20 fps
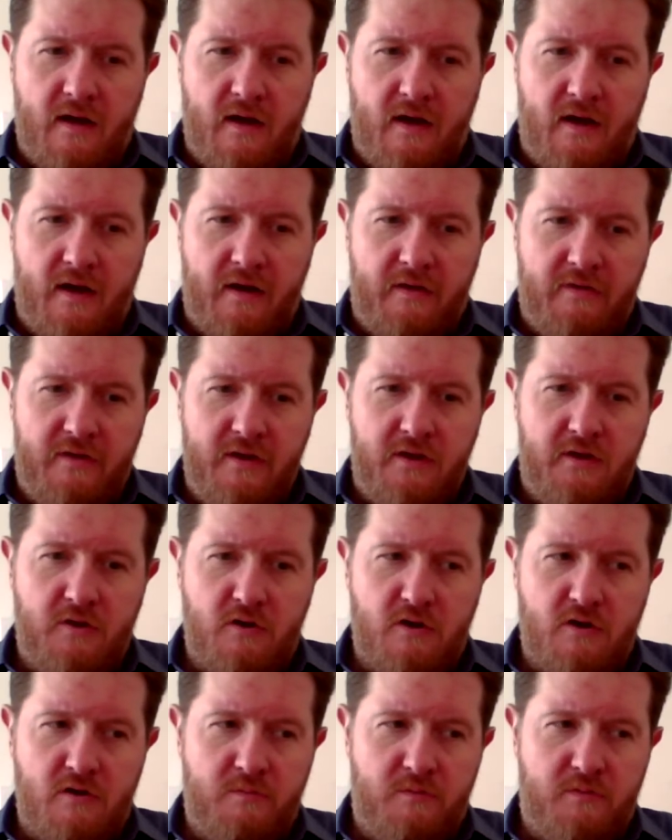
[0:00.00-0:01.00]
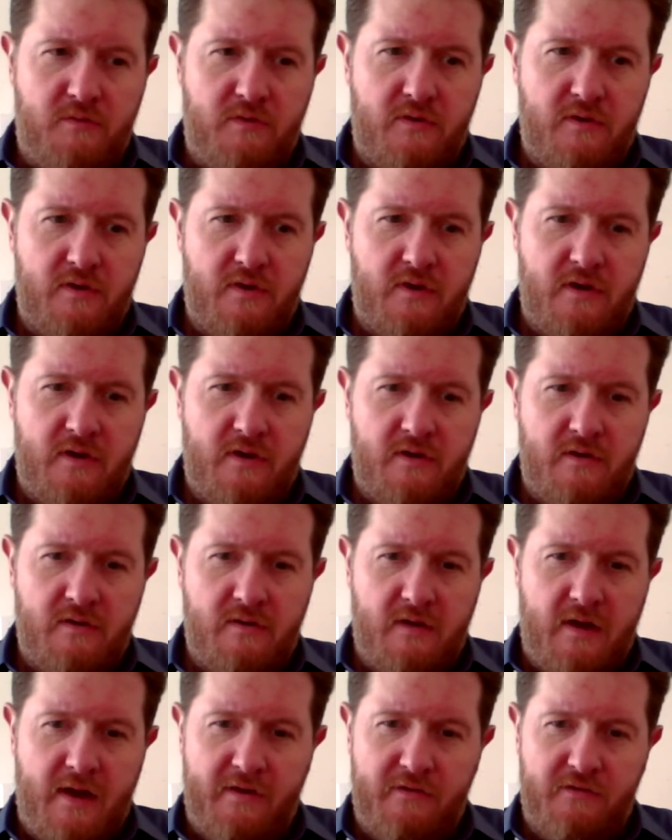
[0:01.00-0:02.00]
I think Europe,
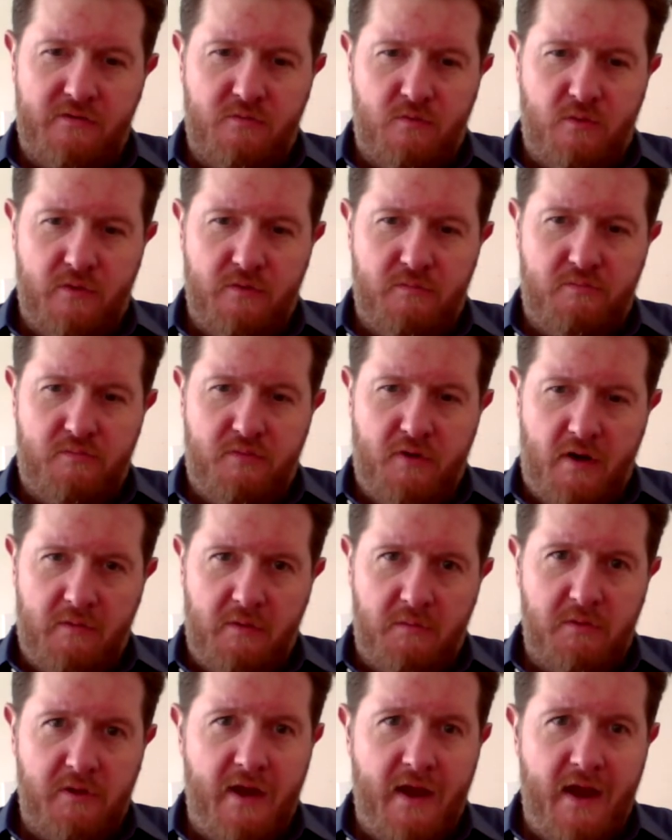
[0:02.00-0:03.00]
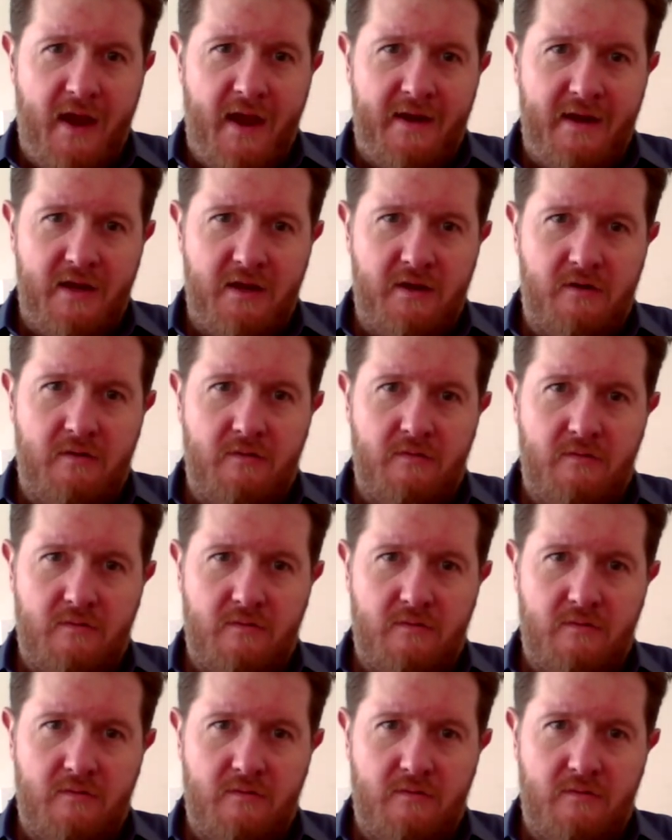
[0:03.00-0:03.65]
as would probably any